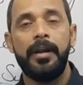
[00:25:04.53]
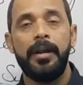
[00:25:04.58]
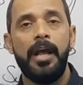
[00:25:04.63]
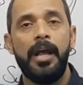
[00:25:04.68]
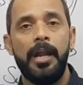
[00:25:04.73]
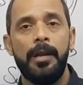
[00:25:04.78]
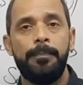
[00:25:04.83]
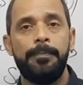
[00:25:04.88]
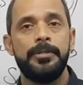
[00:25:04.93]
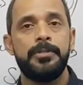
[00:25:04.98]

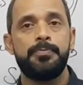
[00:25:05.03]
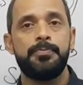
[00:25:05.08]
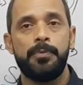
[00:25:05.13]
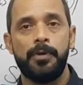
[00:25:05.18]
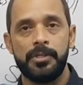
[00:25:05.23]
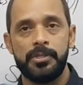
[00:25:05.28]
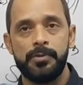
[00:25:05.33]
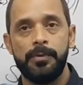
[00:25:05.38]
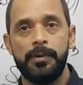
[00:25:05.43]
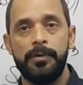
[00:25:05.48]
help is
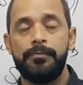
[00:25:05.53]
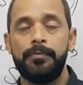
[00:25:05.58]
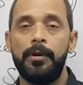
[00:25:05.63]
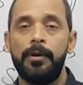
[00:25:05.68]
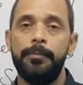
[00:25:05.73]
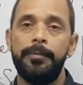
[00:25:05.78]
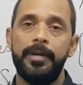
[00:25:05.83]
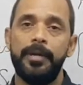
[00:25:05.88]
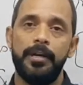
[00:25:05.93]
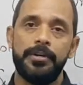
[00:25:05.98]
possible
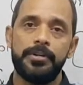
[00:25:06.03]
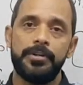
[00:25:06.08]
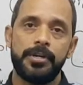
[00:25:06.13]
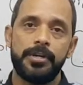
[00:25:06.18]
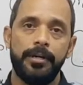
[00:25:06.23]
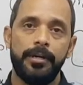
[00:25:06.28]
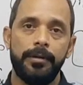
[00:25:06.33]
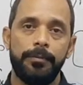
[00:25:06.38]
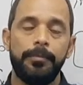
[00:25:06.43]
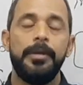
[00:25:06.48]
from English
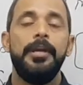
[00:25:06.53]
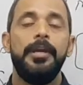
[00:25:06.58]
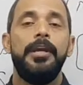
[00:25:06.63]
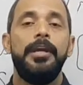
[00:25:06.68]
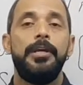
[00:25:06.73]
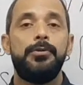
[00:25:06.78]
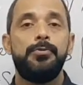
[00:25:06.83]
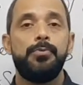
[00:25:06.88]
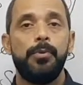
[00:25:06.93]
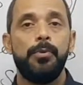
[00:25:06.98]
Kingdom,
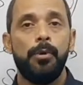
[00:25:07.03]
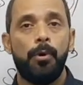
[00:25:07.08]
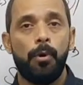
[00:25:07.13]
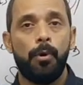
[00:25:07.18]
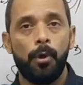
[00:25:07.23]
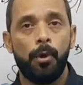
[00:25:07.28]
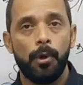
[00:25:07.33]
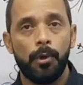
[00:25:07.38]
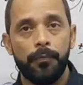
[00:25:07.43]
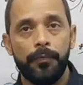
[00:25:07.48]
it will
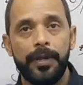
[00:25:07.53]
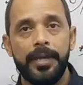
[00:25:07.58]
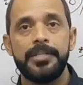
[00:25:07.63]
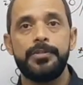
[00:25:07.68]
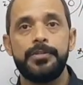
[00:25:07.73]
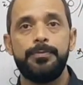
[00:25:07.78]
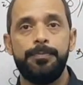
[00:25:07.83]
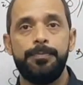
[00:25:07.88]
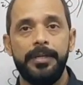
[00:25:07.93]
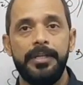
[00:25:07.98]

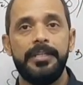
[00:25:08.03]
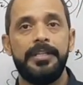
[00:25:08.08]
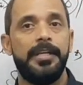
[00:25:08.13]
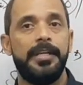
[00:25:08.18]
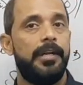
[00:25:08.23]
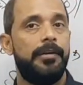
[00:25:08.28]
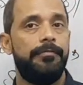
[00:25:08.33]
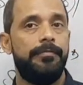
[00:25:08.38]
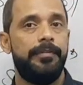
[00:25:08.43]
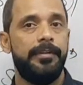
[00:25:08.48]
always be
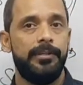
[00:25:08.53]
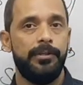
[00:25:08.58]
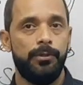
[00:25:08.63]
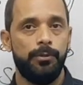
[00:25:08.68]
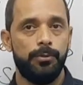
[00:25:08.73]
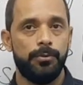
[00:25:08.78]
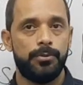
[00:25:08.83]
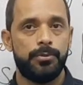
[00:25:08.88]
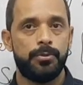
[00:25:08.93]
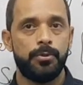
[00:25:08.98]
there with
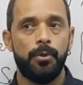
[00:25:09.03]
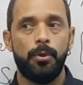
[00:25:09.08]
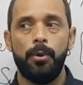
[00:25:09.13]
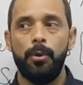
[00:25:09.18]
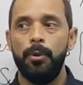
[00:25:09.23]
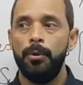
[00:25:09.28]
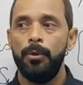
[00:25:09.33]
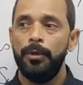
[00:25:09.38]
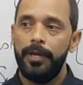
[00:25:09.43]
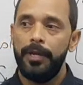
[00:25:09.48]
you.
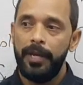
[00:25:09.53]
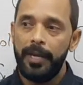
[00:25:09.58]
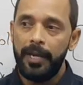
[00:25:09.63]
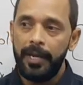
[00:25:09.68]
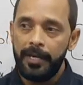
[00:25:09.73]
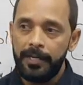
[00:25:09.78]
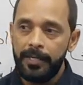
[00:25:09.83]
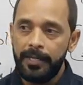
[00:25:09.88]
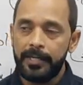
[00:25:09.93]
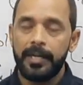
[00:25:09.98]
So
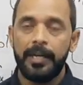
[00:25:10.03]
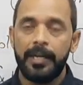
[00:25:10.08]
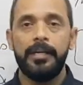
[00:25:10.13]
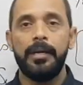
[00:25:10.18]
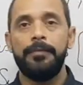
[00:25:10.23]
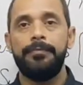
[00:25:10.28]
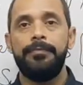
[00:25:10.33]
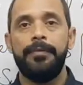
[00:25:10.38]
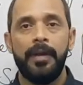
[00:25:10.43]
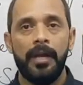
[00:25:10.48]
any kind
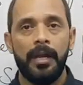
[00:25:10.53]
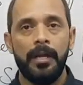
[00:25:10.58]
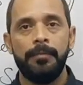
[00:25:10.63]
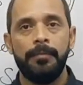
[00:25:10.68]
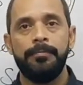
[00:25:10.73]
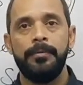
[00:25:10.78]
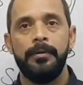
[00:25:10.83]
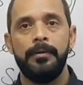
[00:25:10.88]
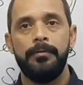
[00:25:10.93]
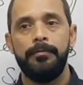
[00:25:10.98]
of
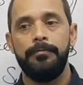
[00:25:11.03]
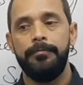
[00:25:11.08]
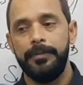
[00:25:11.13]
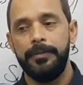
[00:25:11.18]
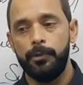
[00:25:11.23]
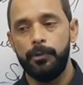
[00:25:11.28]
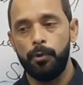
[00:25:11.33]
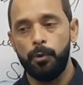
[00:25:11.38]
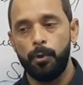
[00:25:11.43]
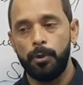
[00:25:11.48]
help
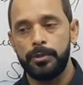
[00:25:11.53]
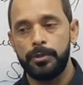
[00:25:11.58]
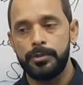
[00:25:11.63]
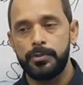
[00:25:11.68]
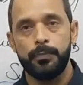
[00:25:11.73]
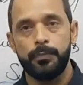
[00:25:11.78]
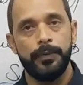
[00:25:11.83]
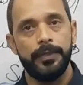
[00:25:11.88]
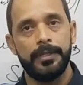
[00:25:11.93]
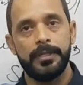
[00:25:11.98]
with notes,
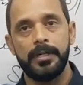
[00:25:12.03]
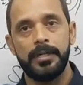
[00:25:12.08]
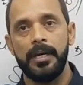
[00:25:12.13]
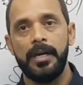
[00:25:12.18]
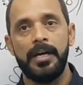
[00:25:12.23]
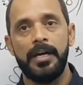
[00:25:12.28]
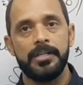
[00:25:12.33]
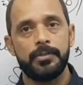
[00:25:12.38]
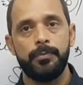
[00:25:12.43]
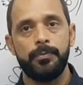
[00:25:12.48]
with
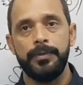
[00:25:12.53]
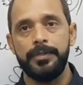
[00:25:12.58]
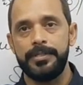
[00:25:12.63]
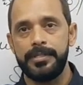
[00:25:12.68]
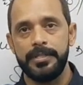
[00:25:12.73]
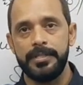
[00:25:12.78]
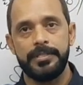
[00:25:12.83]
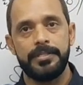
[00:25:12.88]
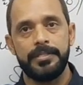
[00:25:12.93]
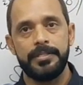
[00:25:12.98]
class, with
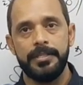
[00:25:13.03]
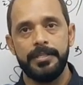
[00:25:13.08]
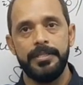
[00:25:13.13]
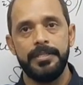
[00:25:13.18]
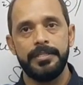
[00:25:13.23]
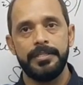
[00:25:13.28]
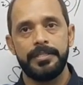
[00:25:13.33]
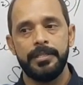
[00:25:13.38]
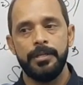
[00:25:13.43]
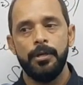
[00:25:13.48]
test
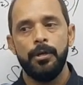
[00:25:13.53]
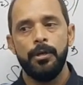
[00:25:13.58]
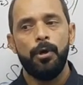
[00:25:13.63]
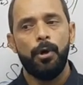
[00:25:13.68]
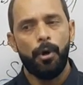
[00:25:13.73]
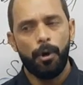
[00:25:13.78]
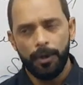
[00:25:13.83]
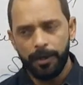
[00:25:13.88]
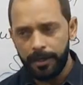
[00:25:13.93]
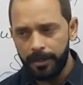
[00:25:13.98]
series,
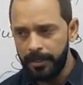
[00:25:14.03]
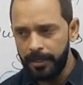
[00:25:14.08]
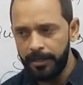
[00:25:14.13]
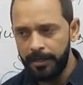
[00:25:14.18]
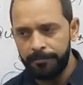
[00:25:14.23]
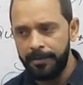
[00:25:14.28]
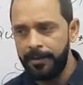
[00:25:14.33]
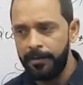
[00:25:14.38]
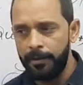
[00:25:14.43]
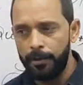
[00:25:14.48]
or
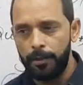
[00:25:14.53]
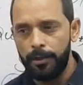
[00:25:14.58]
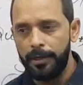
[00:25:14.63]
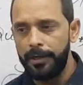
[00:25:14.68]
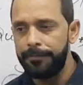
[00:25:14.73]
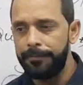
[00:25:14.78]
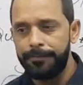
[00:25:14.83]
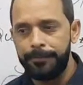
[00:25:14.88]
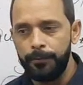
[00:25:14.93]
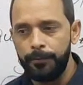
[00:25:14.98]
even
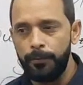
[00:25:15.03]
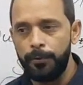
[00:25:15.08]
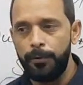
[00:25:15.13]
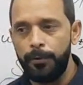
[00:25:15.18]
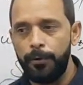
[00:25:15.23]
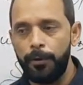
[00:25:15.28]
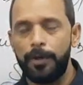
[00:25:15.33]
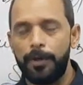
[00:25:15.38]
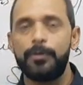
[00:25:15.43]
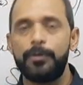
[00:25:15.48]
if you're
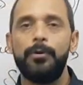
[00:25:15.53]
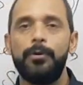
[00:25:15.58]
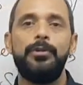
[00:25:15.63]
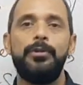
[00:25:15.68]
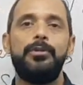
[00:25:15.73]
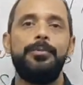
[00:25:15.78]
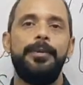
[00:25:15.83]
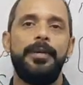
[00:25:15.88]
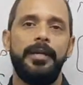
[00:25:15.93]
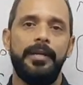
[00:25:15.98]
not going
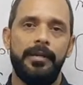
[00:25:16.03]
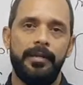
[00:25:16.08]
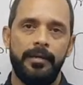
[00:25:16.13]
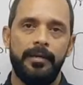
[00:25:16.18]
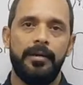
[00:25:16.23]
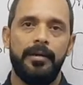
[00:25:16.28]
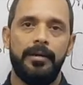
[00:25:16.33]
to be